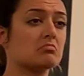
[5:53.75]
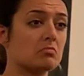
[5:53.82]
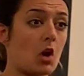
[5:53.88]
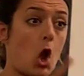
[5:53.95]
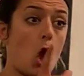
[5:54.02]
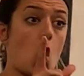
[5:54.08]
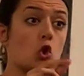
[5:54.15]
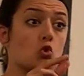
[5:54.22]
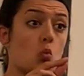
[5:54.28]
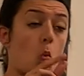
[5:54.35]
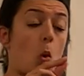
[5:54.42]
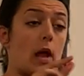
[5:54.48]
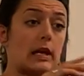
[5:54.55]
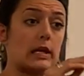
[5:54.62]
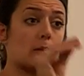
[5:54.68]
of the cell.
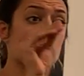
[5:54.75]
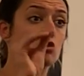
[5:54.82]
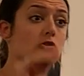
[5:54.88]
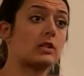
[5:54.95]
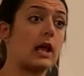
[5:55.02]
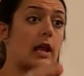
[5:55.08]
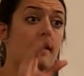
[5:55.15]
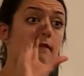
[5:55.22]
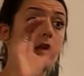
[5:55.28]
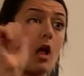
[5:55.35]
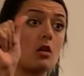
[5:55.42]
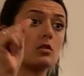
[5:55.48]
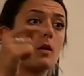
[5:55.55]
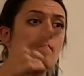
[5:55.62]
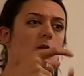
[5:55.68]

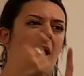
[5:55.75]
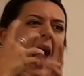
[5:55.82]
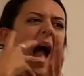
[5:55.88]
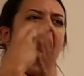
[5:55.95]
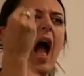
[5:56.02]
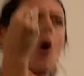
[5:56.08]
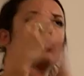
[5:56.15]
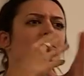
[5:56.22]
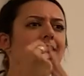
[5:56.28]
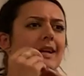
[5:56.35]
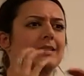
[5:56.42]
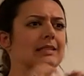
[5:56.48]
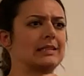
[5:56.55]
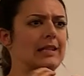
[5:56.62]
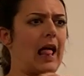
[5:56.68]
Where does the other
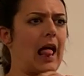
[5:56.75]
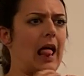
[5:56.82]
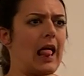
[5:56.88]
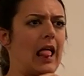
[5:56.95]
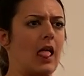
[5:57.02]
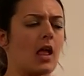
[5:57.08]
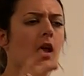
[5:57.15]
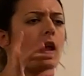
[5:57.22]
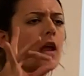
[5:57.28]
80% come from?